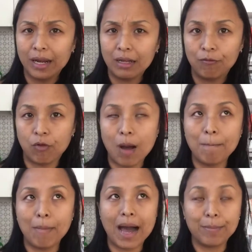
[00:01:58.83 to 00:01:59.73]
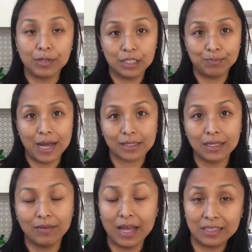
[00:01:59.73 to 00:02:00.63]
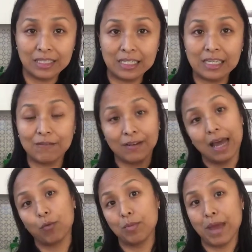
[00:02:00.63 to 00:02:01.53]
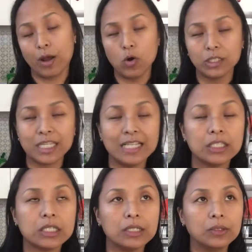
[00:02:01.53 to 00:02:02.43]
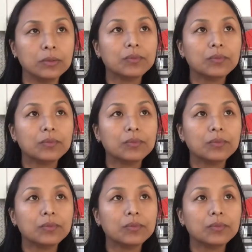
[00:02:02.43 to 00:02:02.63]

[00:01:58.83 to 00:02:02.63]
it from my perspective and see if that would make all sense to you.